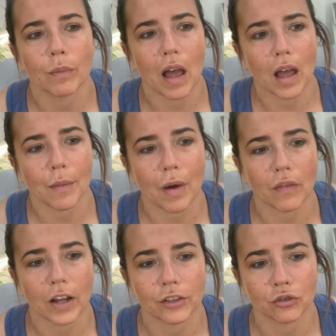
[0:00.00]
but
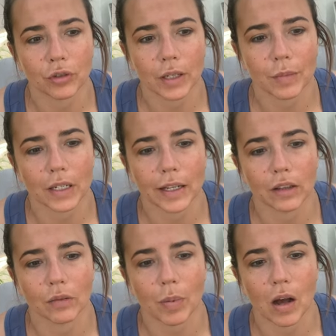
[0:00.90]
I've had treatment
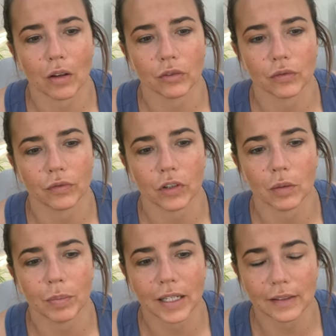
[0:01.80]
in the past for
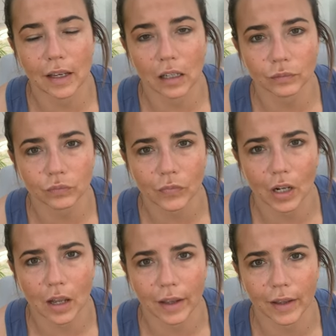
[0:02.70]
Pitta,
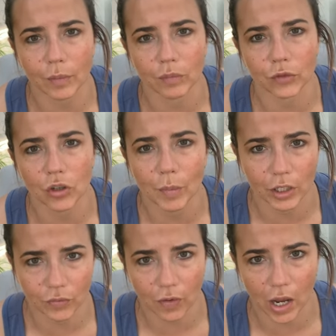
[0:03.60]
too
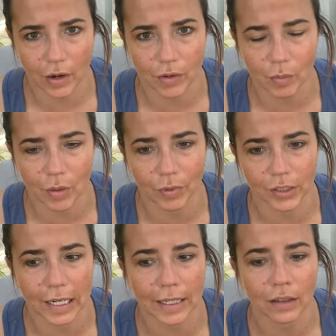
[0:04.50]
much fire in my
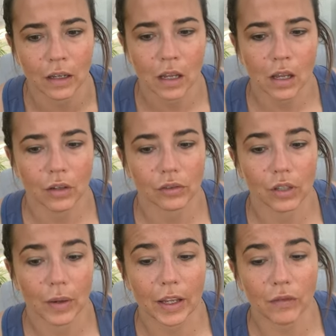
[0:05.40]
body.
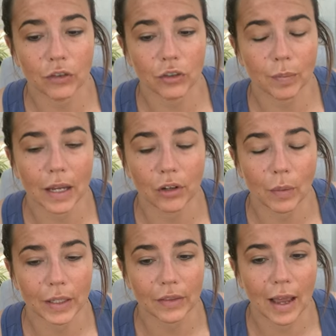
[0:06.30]
So even just by
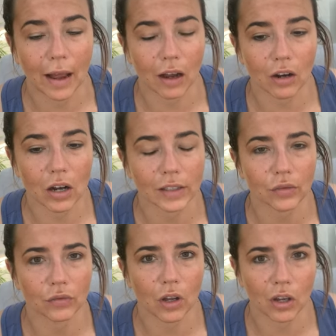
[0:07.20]
knowing that, I kind
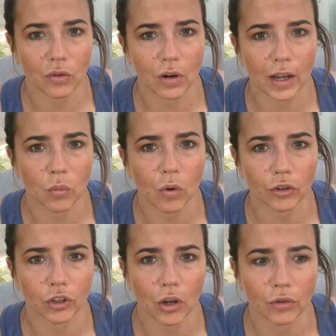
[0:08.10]
of know like
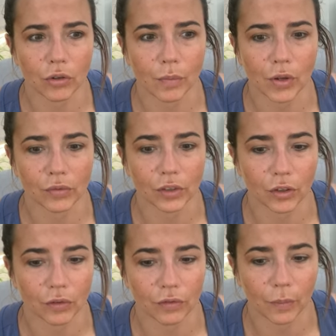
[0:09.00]
what yoga moves are
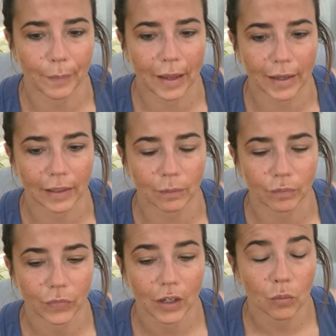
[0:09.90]
good for me,
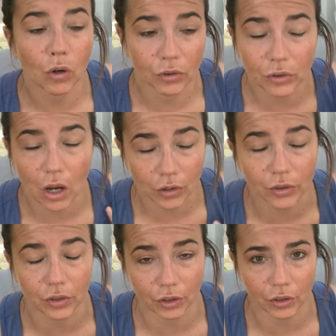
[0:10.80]
what
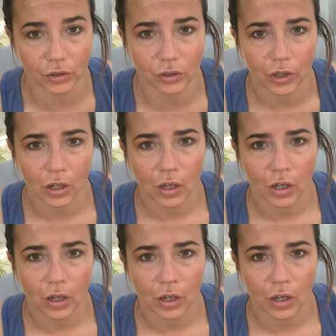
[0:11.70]
asanas are good,